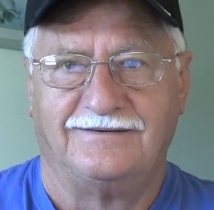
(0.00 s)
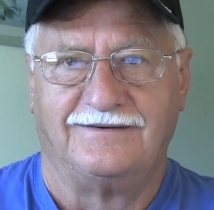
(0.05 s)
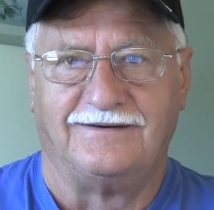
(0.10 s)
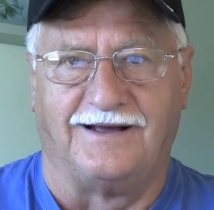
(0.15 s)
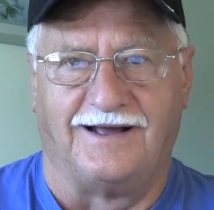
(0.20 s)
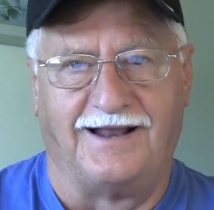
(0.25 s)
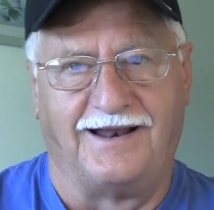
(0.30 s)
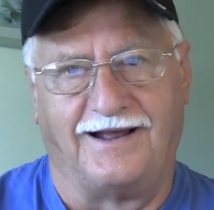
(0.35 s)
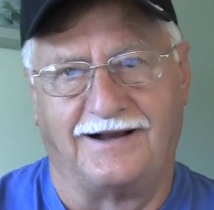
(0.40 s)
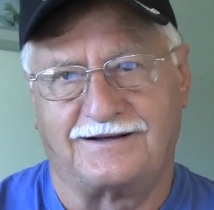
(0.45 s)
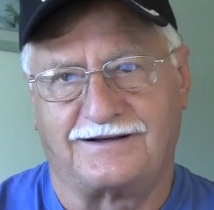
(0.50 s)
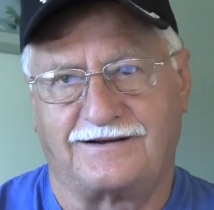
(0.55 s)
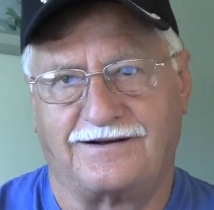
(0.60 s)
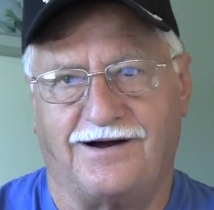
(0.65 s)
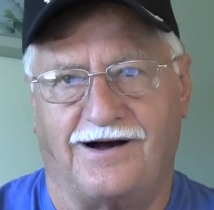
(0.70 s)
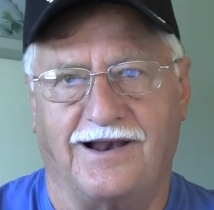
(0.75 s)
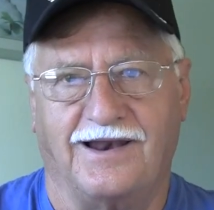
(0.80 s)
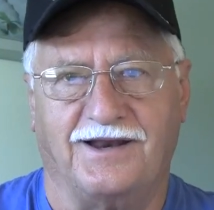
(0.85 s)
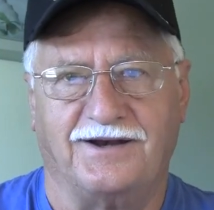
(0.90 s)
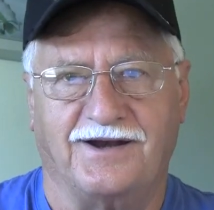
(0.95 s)
I like to
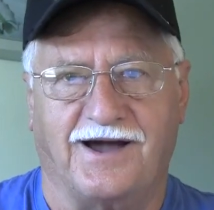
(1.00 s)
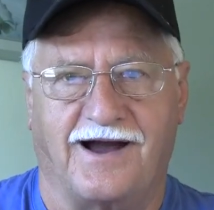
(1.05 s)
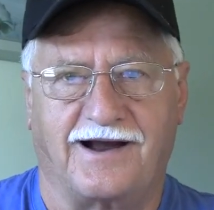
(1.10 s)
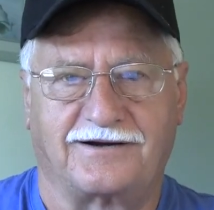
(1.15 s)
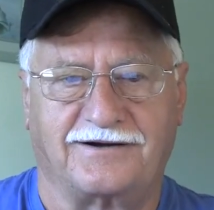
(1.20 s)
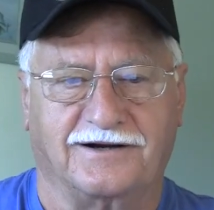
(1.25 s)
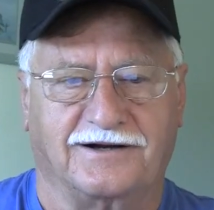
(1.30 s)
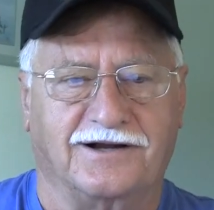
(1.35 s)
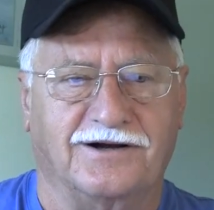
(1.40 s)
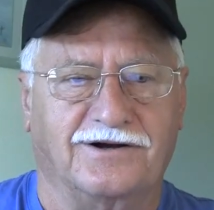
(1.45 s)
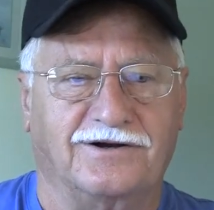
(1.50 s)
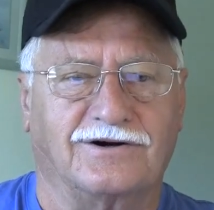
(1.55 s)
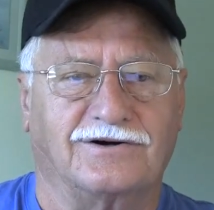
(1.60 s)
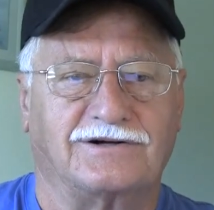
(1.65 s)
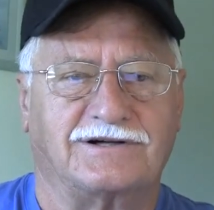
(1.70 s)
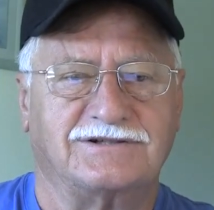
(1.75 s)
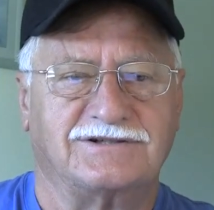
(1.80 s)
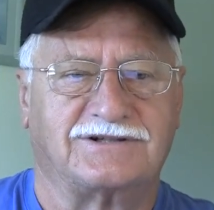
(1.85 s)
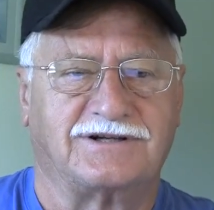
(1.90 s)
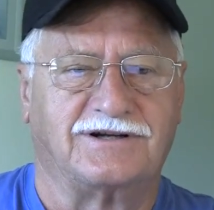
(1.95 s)
call it Dr. Google
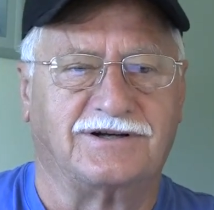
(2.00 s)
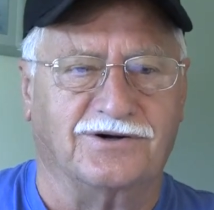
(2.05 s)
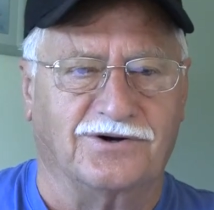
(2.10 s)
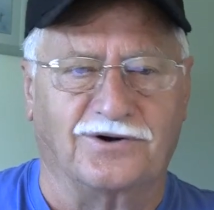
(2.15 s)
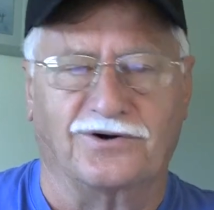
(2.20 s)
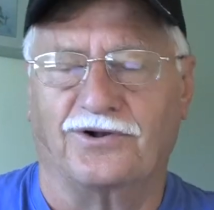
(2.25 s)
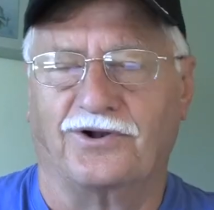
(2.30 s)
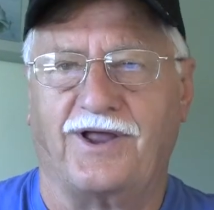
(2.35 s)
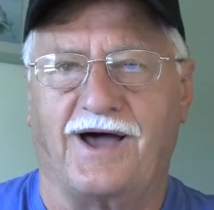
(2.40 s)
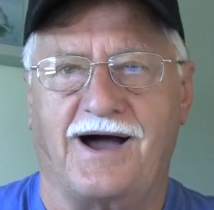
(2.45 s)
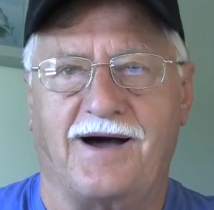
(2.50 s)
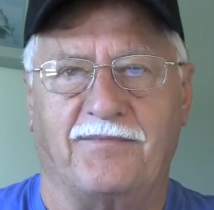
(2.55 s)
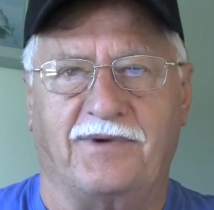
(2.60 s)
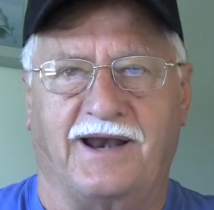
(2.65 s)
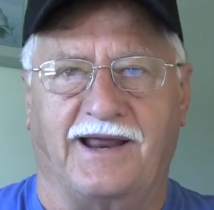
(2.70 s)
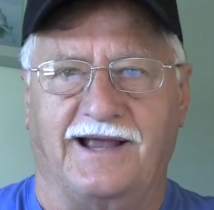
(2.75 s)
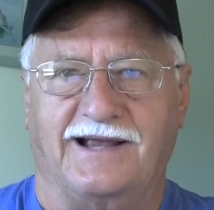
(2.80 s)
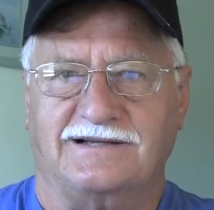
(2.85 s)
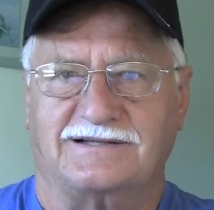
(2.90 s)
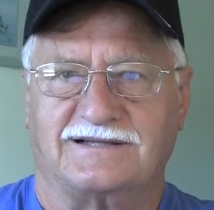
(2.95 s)
because Google
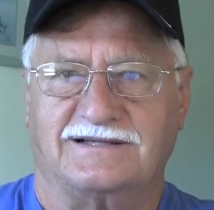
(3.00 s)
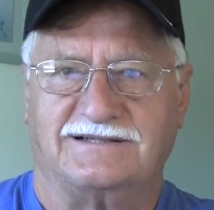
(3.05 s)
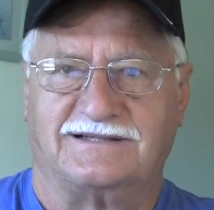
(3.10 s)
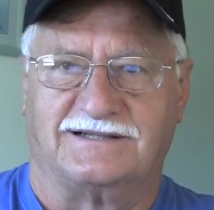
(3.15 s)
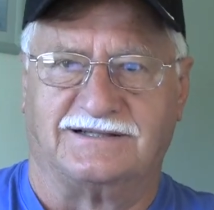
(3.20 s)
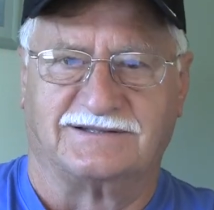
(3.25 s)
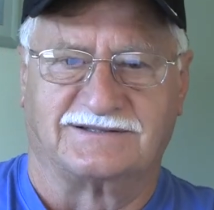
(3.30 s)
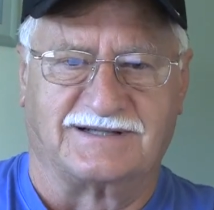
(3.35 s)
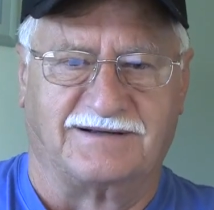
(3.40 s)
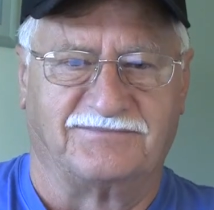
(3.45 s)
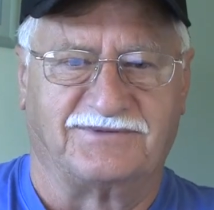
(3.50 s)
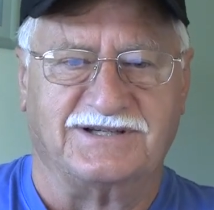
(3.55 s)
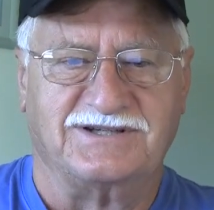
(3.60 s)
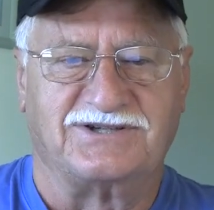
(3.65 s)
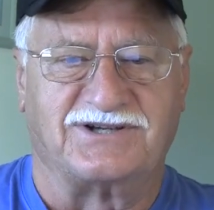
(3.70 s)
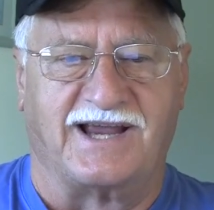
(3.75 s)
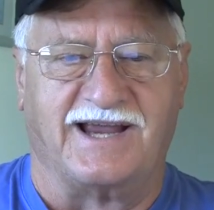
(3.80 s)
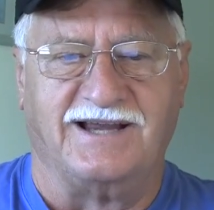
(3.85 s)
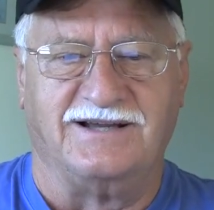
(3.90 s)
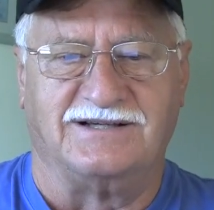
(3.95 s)
dominates until something
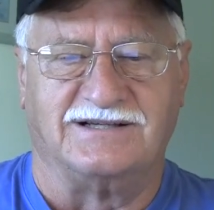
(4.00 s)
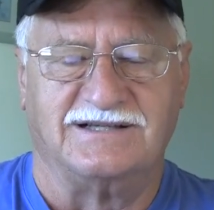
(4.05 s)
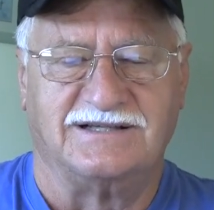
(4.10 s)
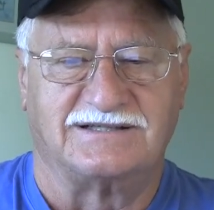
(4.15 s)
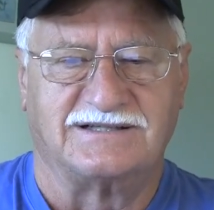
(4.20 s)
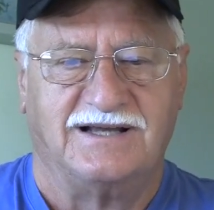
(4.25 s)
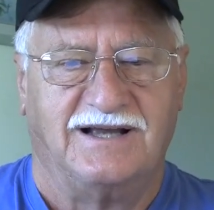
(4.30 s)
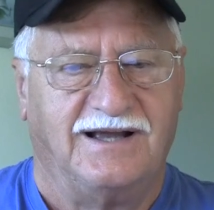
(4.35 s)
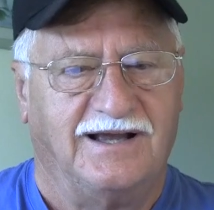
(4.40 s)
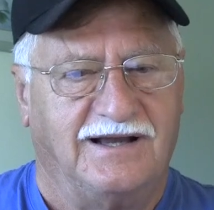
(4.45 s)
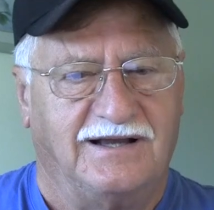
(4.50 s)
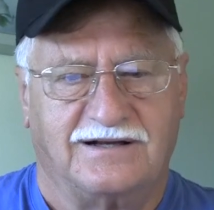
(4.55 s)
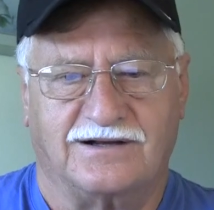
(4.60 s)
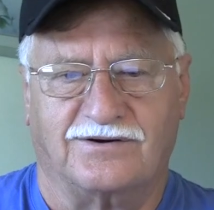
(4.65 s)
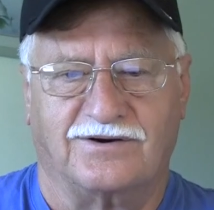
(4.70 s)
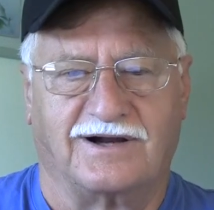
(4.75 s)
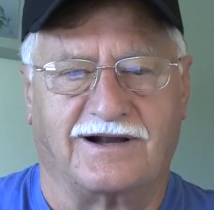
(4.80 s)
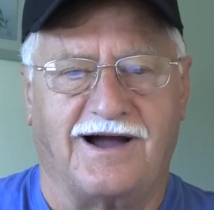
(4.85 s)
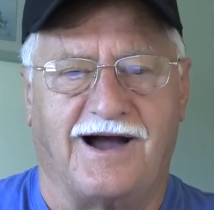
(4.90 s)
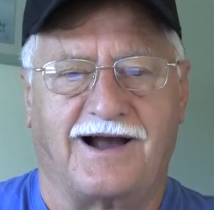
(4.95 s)
changes.
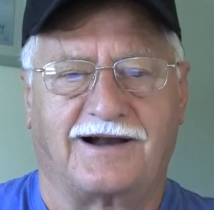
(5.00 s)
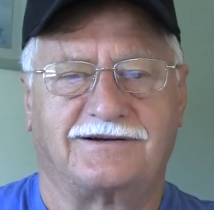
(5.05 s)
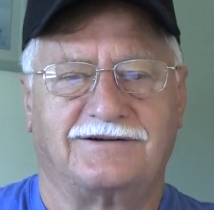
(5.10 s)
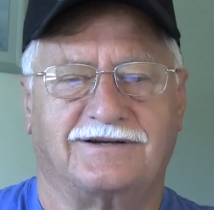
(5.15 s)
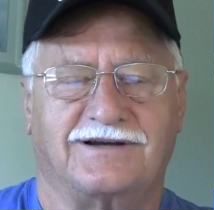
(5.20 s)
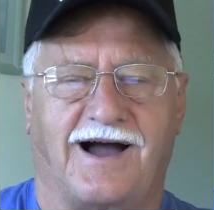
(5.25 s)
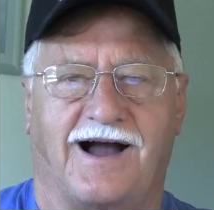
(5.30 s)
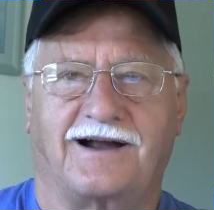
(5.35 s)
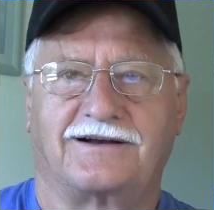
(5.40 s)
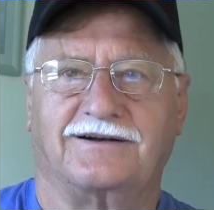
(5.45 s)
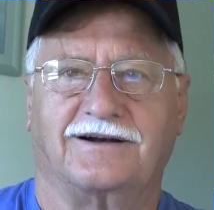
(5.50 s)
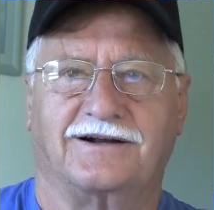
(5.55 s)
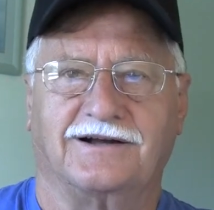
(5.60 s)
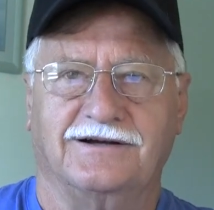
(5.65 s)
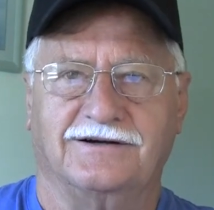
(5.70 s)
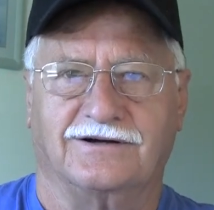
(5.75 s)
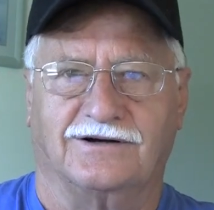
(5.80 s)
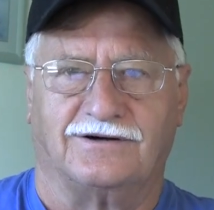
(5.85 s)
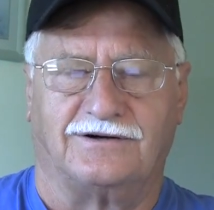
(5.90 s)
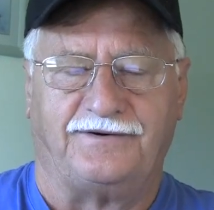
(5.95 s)
Go to Dr.
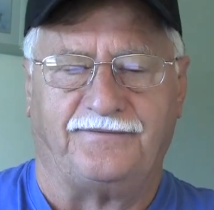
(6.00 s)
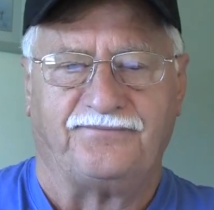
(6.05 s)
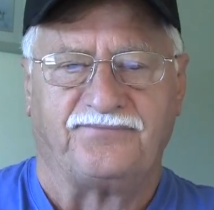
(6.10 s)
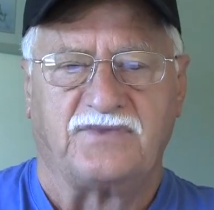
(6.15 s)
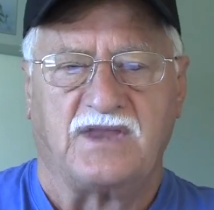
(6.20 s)
Google.